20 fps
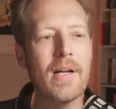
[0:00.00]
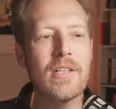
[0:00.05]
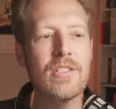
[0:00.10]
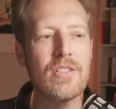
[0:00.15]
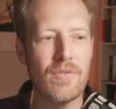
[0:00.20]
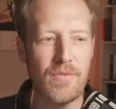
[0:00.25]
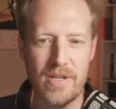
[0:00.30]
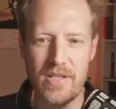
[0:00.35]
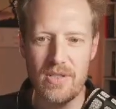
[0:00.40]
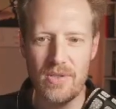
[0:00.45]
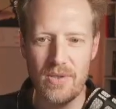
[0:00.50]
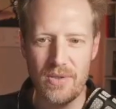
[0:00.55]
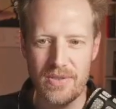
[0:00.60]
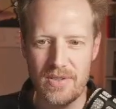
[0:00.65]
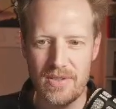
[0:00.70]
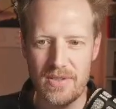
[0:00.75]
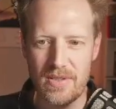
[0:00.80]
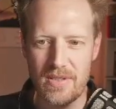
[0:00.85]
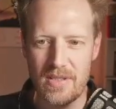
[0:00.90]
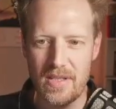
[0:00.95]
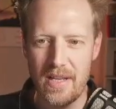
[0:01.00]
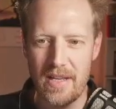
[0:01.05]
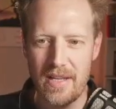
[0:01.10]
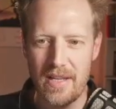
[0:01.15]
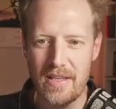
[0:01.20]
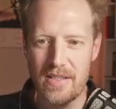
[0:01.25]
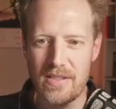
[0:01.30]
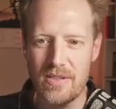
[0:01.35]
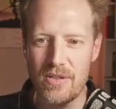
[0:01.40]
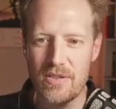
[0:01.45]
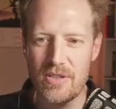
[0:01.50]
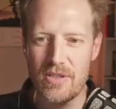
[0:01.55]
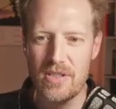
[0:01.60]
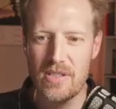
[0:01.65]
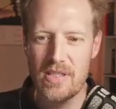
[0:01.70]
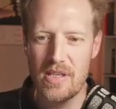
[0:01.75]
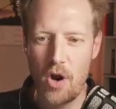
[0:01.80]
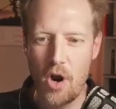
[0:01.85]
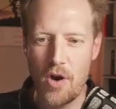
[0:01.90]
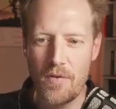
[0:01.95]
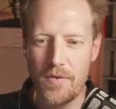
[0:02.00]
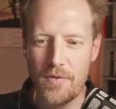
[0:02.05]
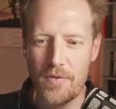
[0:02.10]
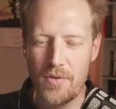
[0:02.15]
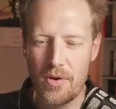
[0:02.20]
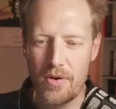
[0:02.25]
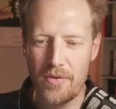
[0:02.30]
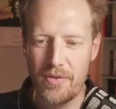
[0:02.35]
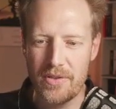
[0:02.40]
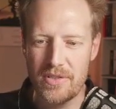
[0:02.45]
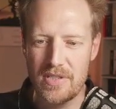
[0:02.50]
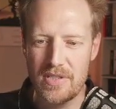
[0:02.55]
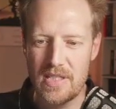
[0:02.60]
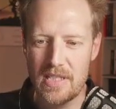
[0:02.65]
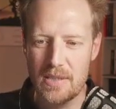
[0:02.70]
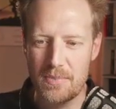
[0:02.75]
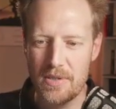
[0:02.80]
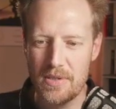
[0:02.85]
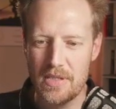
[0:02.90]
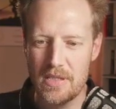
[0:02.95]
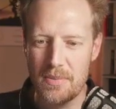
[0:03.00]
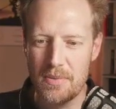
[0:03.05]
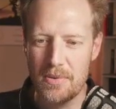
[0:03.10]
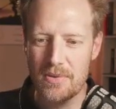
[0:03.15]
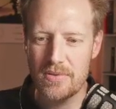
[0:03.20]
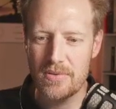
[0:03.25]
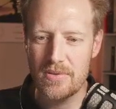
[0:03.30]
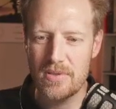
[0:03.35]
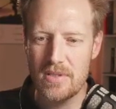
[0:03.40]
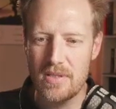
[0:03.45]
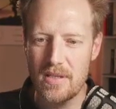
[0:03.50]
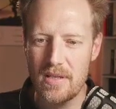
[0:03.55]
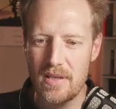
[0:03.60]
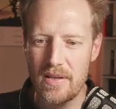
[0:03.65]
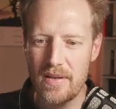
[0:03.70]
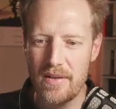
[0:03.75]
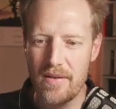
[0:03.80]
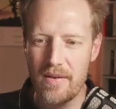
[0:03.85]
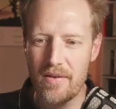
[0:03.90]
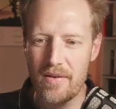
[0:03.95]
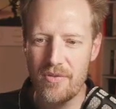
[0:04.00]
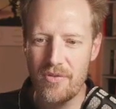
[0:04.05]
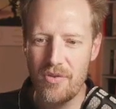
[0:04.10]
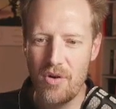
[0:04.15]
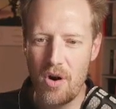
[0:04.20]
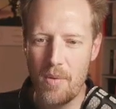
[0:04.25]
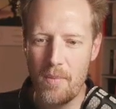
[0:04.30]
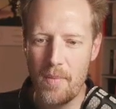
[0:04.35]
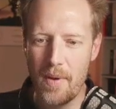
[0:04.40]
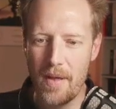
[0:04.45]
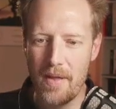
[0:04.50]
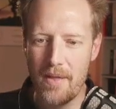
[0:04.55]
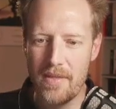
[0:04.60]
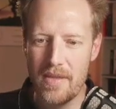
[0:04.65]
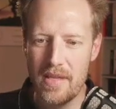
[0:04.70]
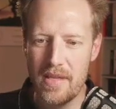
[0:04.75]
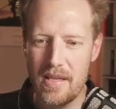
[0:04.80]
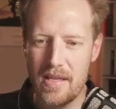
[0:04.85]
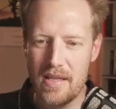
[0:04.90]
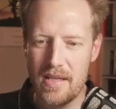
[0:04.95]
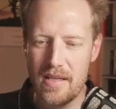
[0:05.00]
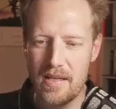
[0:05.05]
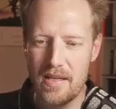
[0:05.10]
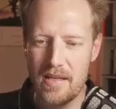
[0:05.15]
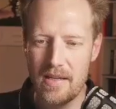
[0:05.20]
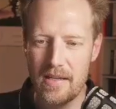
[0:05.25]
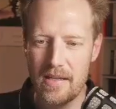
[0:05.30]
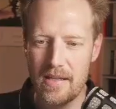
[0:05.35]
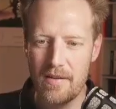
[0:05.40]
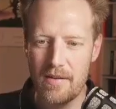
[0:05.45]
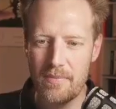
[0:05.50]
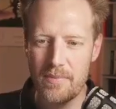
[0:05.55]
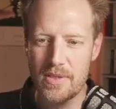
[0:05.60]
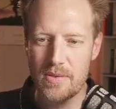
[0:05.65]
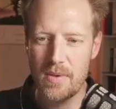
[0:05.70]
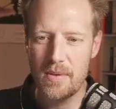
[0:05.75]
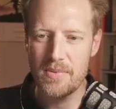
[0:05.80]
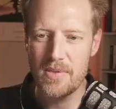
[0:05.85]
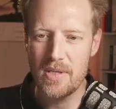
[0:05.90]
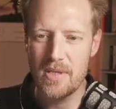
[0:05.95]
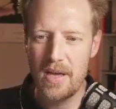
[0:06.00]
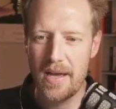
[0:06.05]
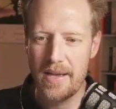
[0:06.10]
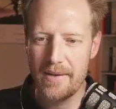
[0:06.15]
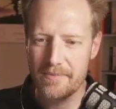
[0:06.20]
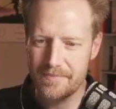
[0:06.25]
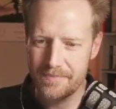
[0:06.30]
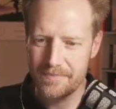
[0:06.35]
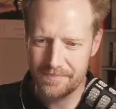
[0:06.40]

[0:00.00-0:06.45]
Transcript: of resources. So just an overview of those 6 principles from the government's website.